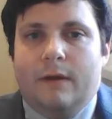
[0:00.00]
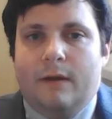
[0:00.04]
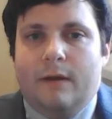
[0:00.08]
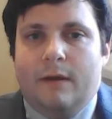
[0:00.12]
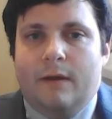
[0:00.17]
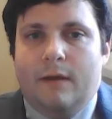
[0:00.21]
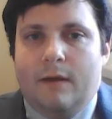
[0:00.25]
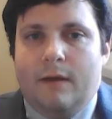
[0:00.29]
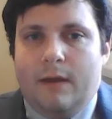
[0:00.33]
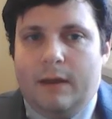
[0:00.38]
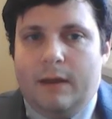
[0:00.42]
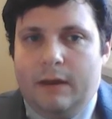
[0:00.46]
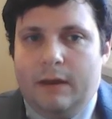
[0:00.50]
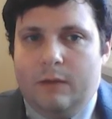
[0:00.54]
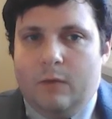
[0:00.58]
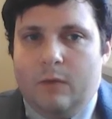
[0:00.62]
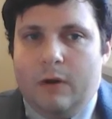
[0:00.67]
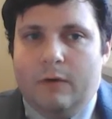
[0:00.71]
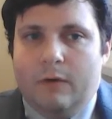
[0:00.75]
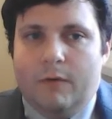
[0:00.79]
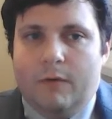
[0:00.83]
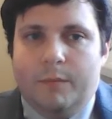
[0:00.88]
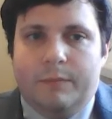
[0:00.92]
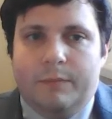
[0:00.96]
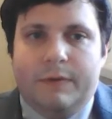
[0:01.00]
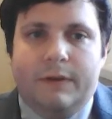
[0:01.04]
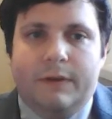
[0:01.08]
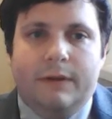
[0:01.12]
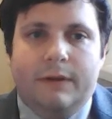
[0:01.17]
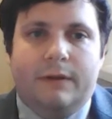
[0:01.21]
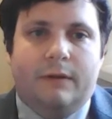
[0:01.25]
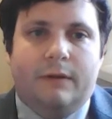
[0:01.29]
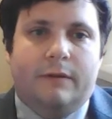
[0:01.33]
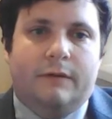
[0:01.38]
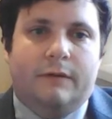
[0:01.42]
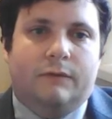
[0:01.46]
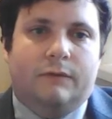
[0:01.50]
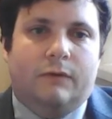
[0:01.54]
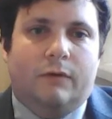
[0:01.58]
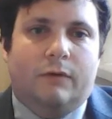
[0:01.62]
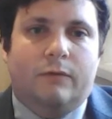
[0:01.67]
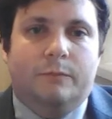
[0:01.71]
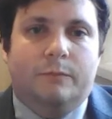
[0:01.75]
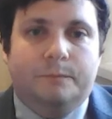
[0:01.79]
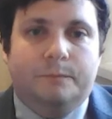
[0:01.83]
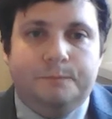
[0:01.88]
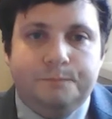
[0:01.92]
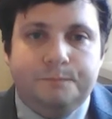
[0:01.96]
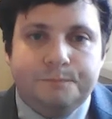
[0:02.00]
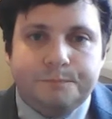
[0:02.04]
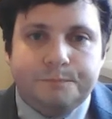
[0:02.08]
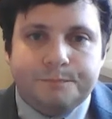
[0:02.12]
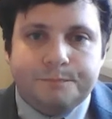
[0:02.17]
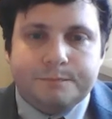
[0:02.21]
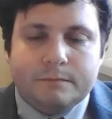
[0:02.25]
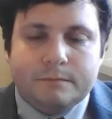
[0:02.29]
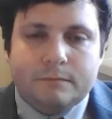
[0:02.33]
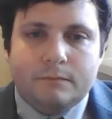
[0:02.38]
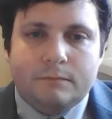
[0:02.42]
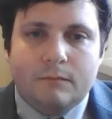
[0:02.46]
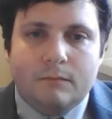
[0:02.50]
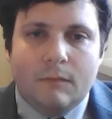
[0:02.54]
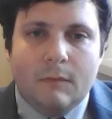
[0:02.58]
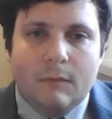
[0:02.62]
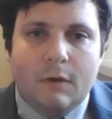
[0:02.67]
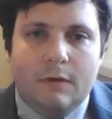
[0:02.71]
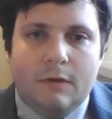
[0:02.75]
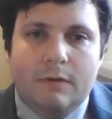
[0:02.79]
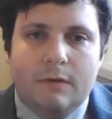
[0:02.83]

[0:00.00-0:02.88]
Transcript: anywhere in particular. So the